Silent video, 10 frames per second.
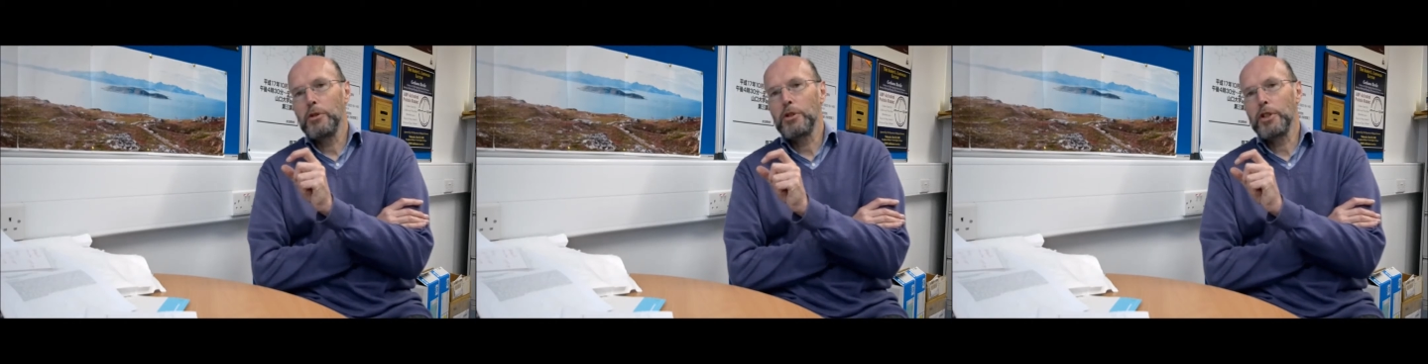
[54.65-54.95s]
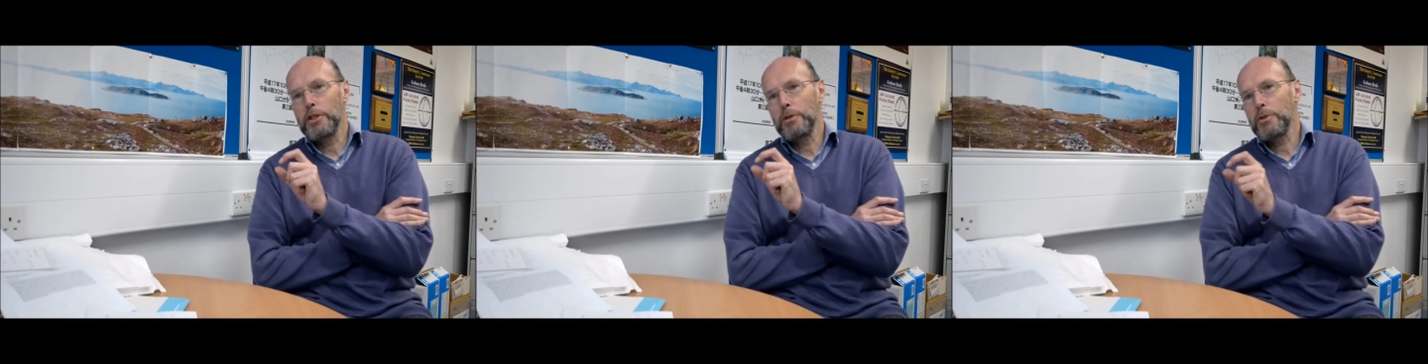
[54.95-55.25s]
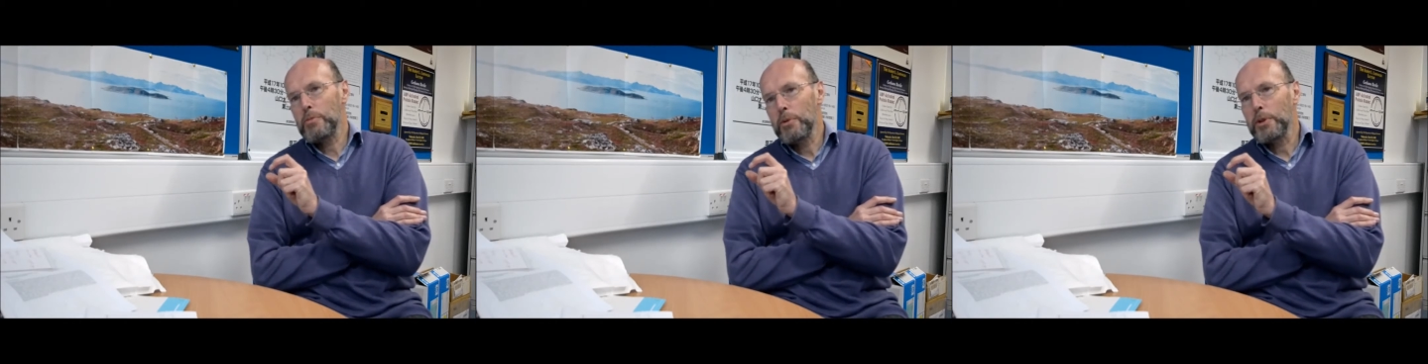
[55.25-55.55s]
usually too
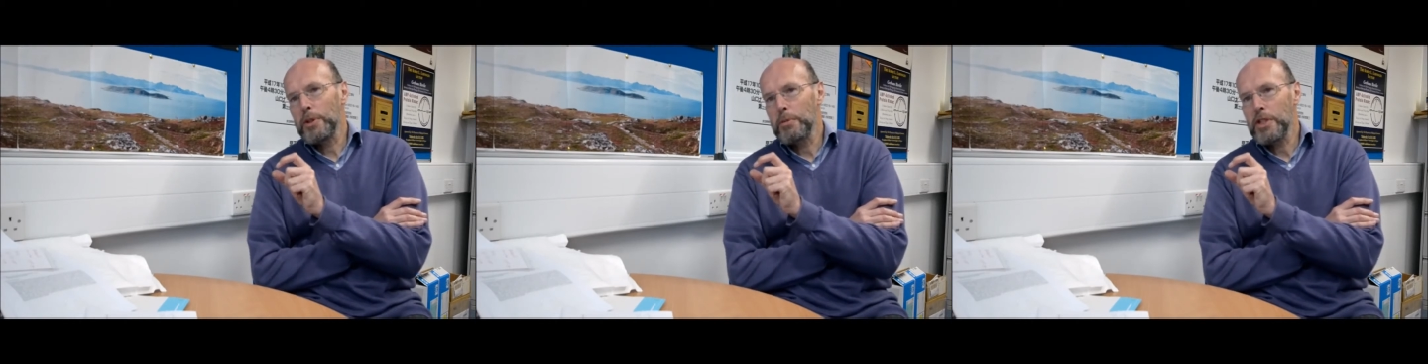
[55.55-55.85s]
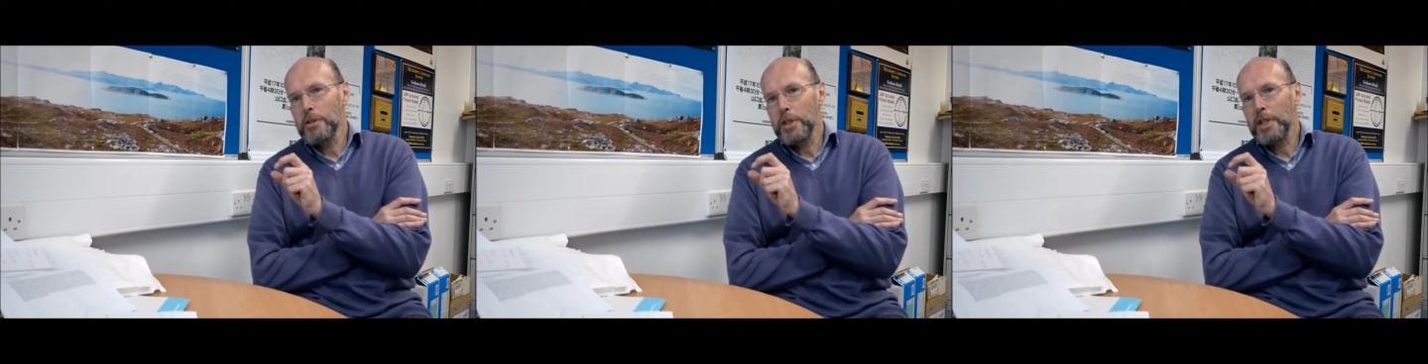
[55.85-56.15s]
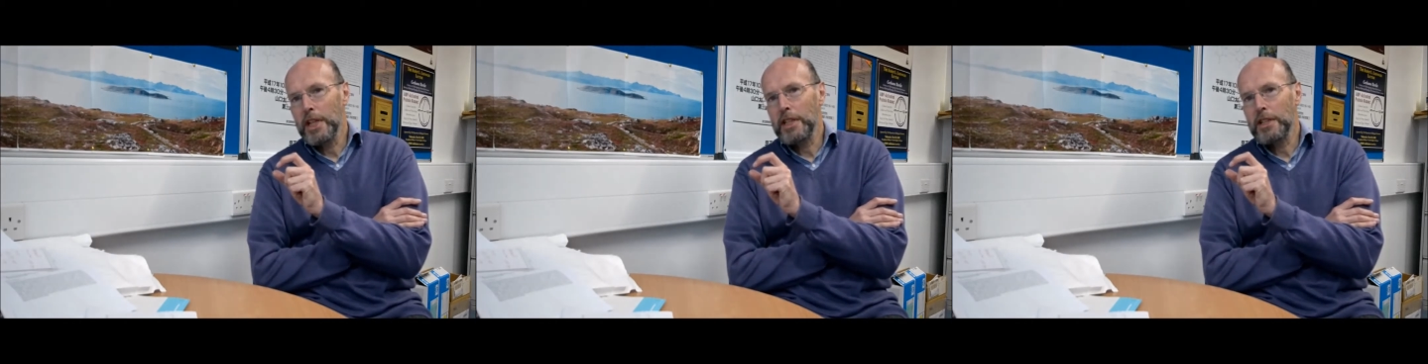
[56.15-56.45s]
small to be seen with
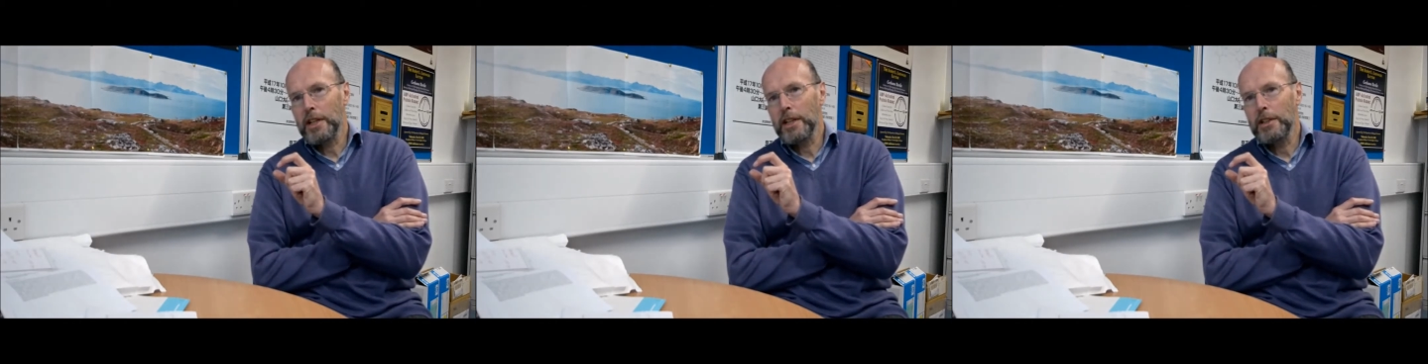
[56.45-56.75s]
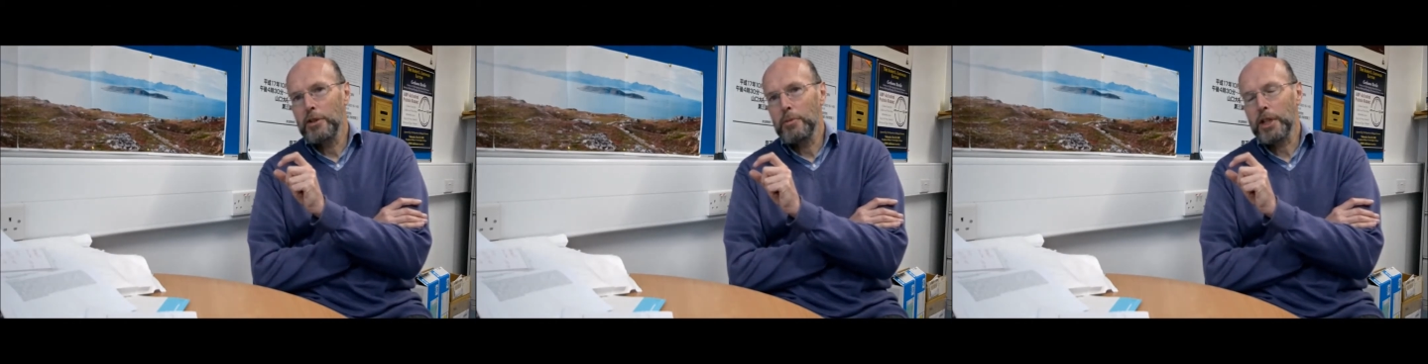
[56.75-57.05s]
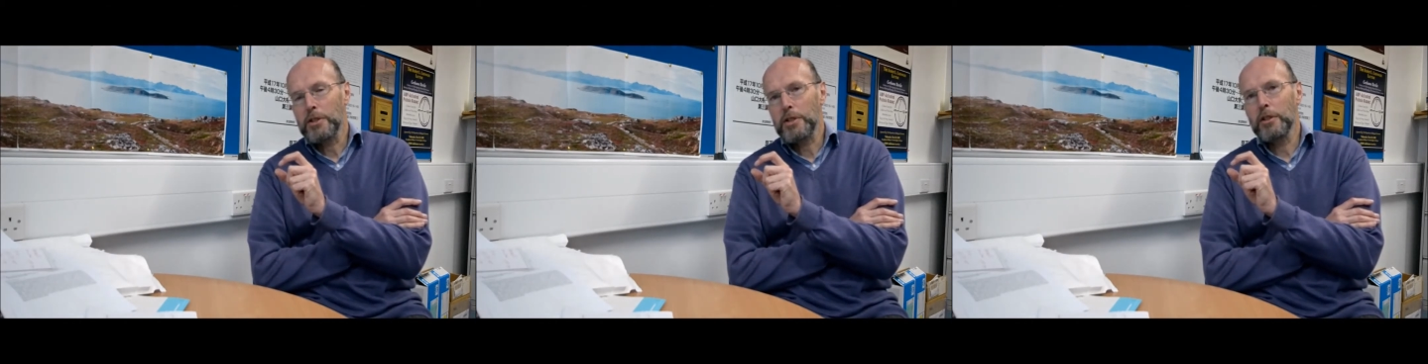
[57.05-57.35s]
the naked eye, you need a
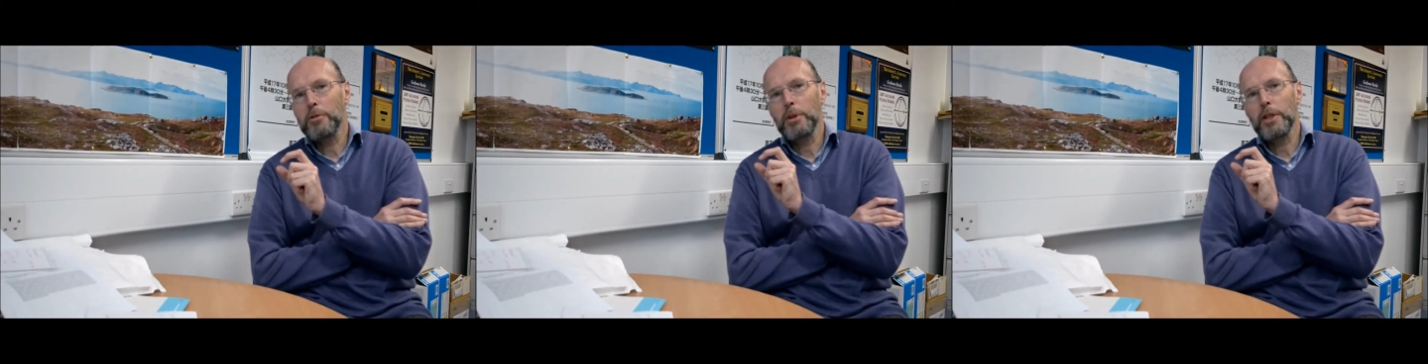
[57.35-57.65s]
microscope.